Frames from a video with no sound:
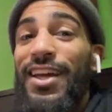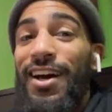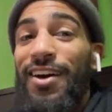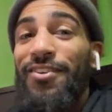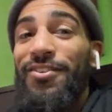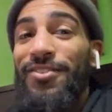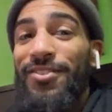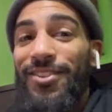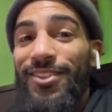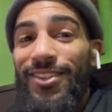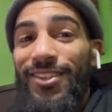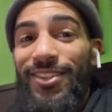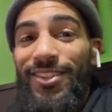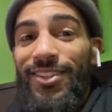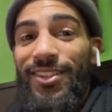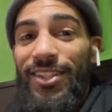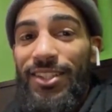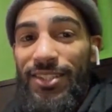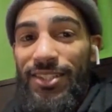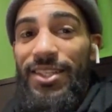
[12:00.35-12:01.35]
now.
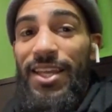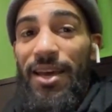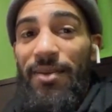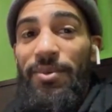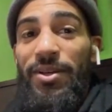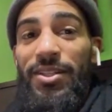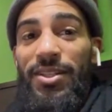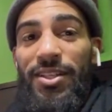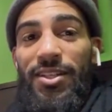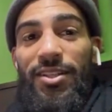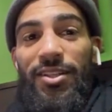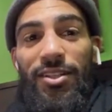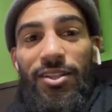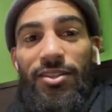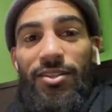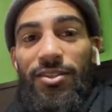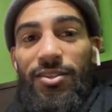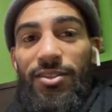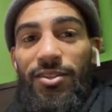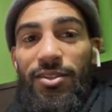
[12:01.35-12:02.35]
It's damage,
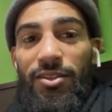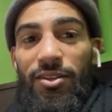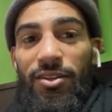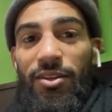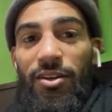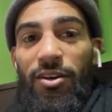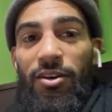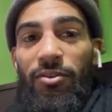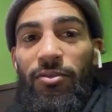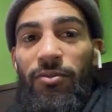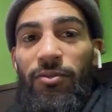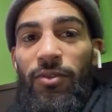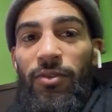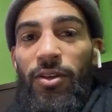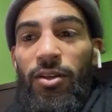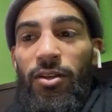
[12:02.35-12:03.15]
you know?